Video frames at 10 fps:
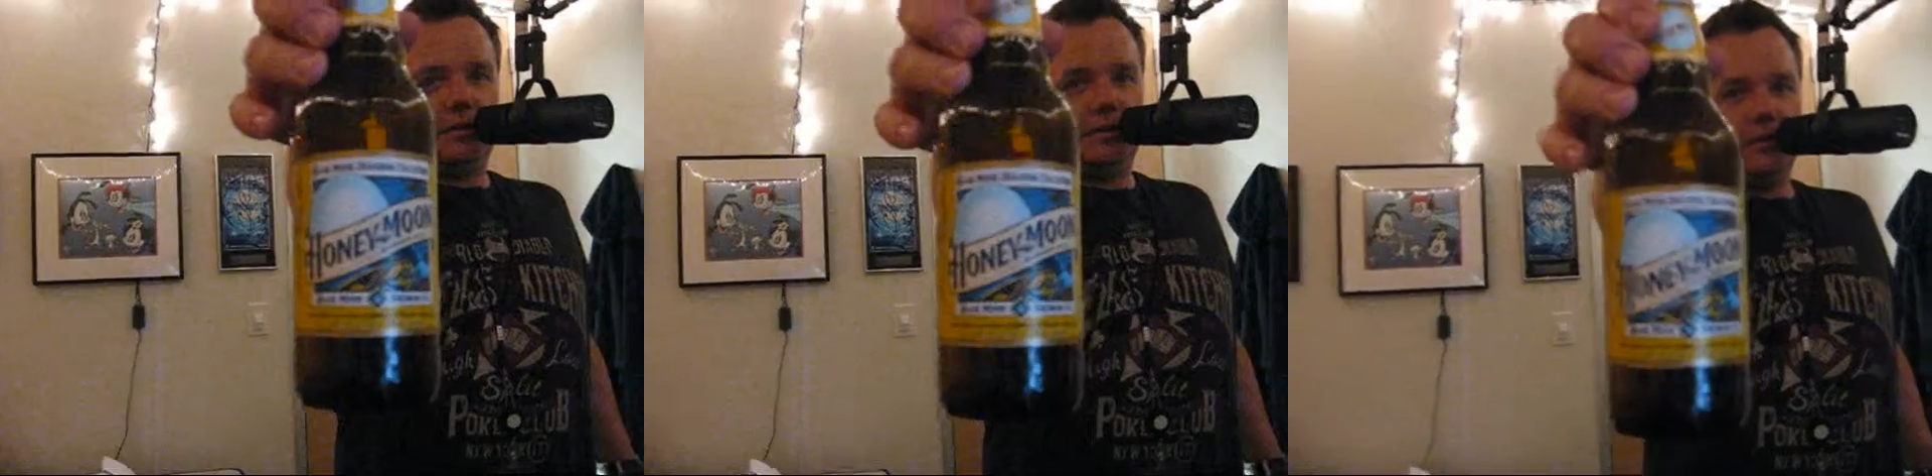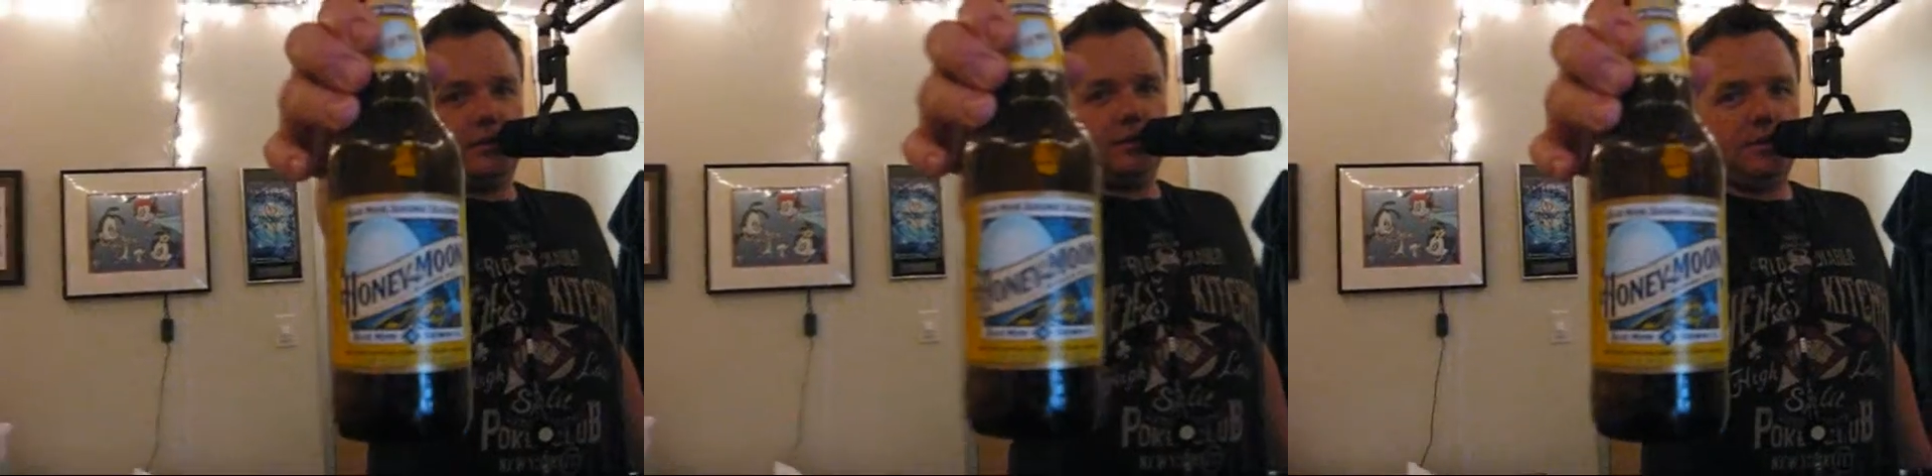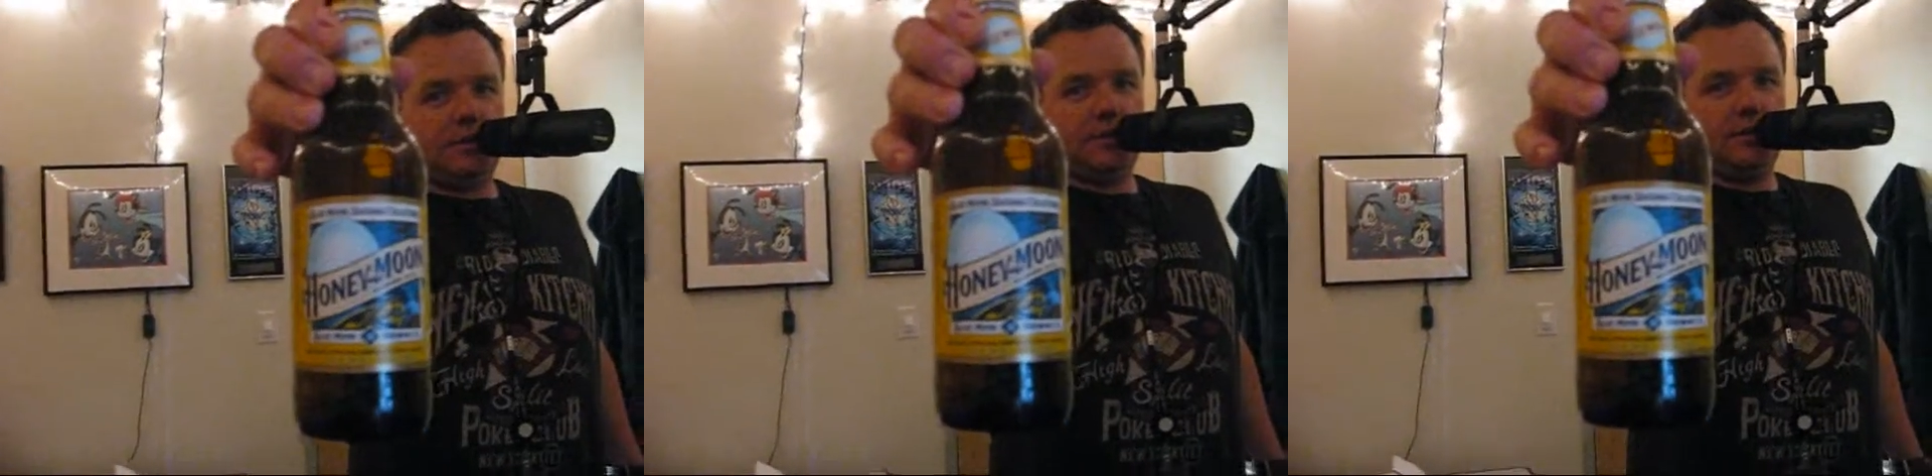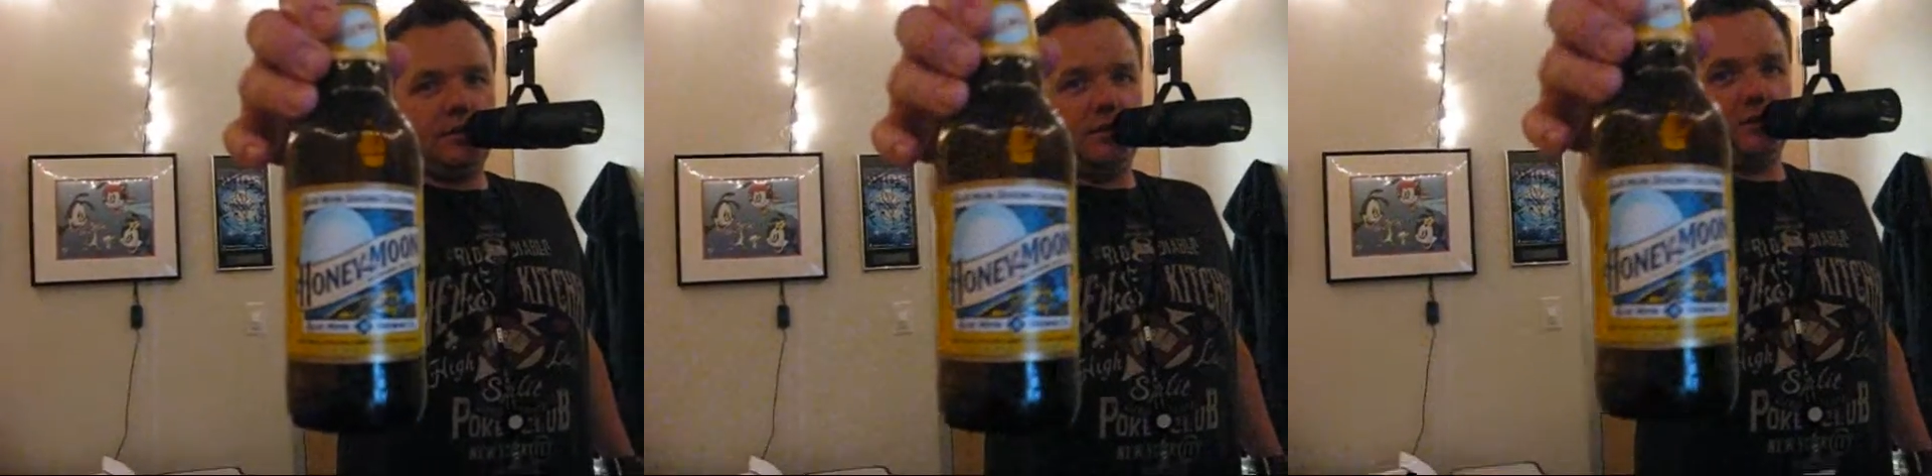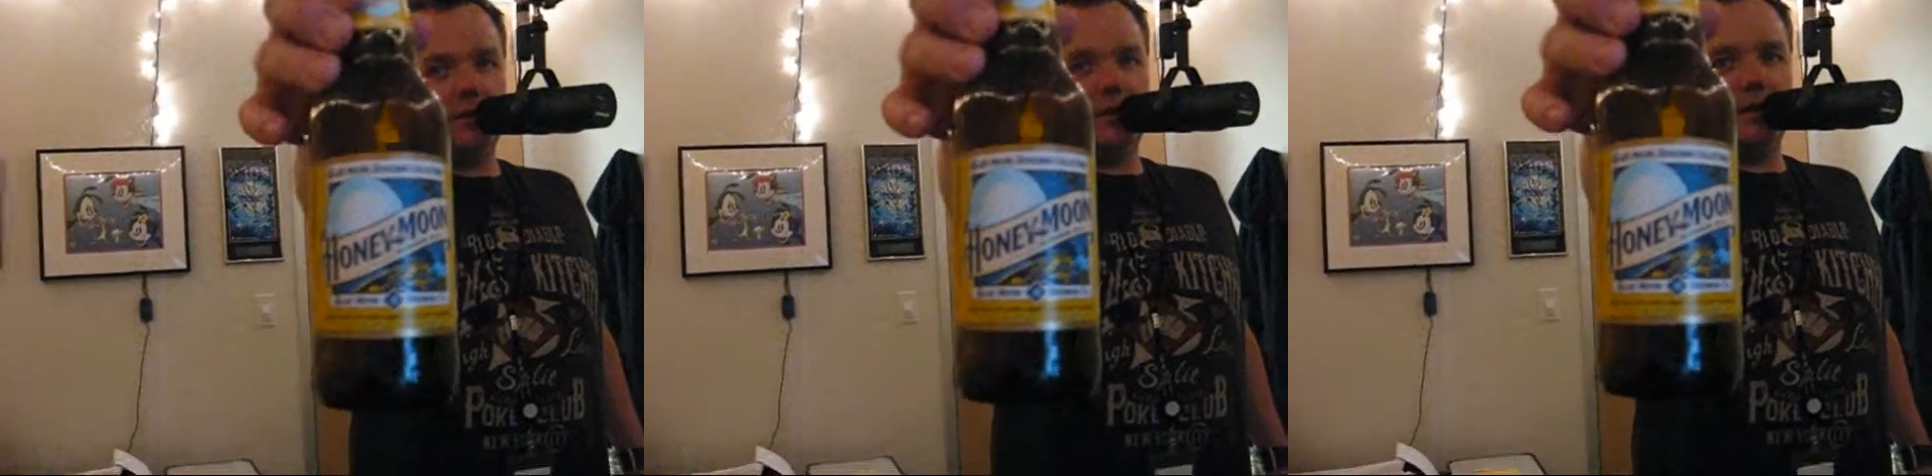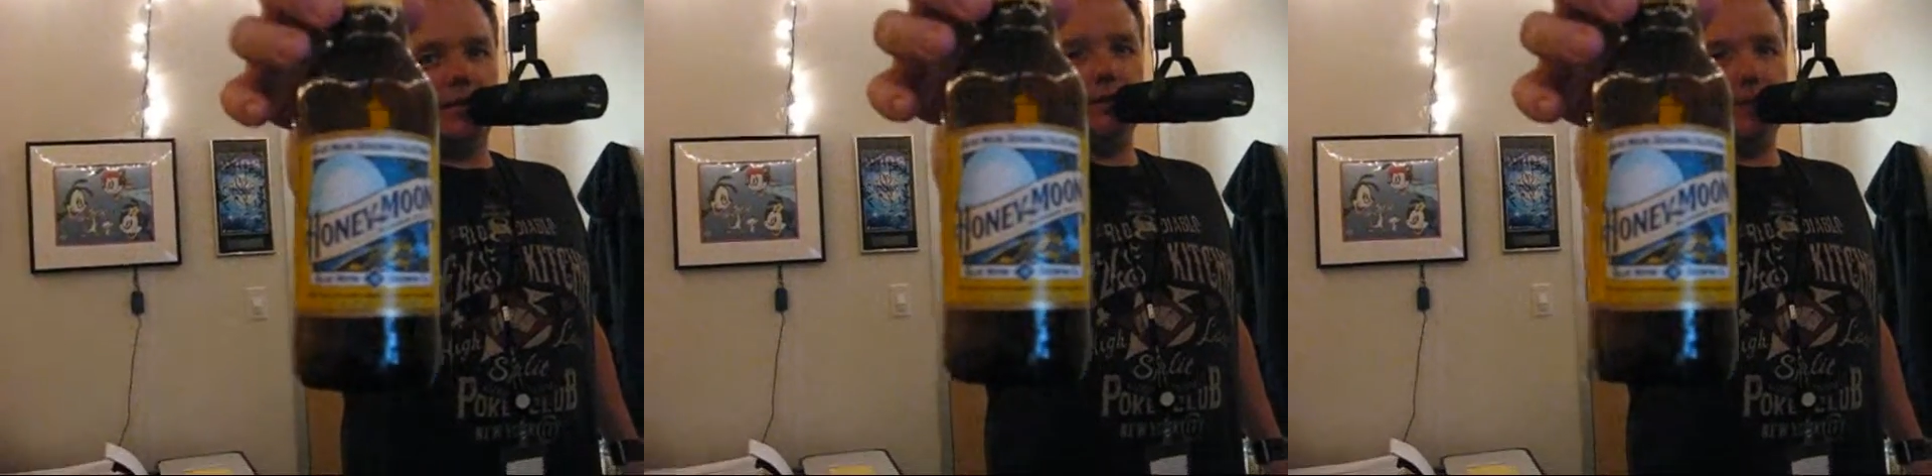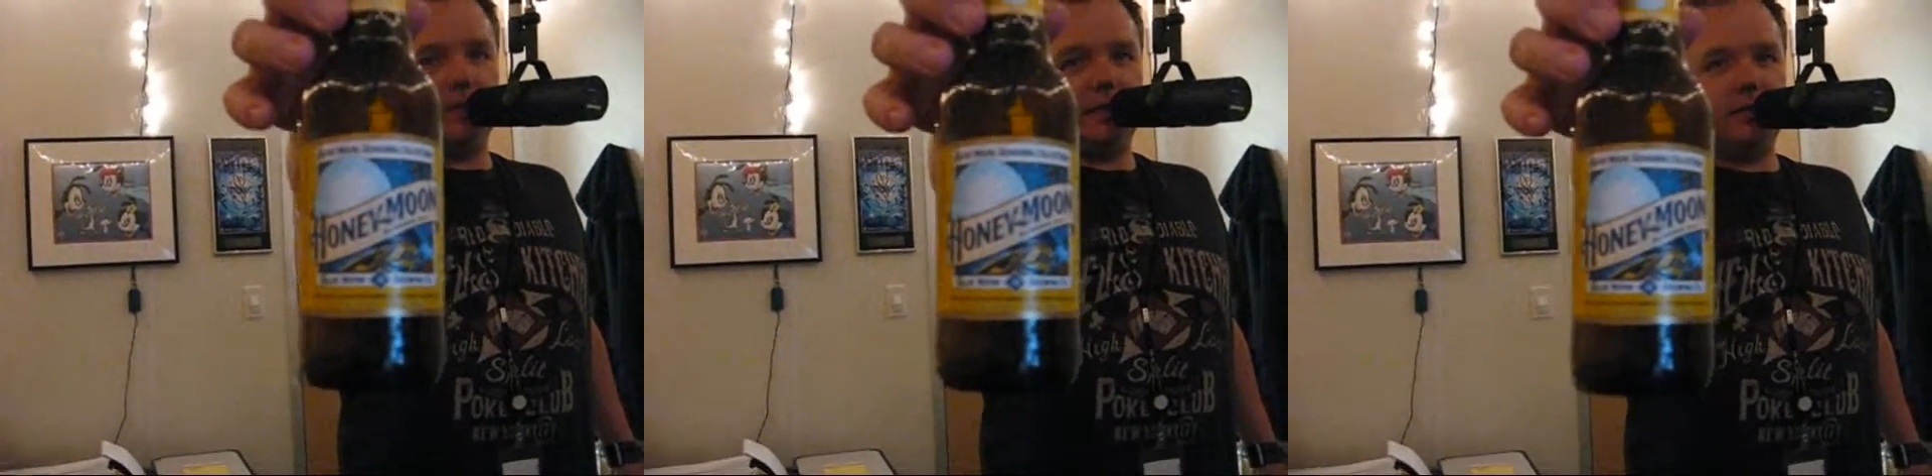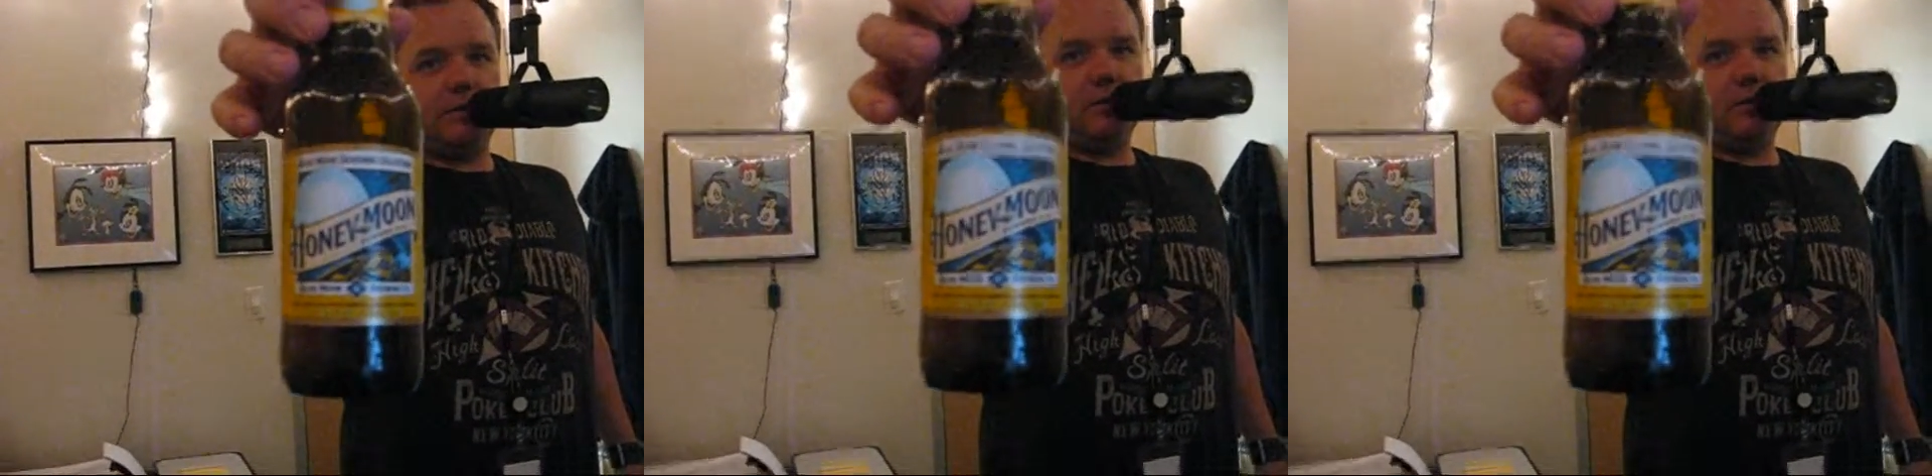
that is awesome beer. Honey Boot. You zooming in?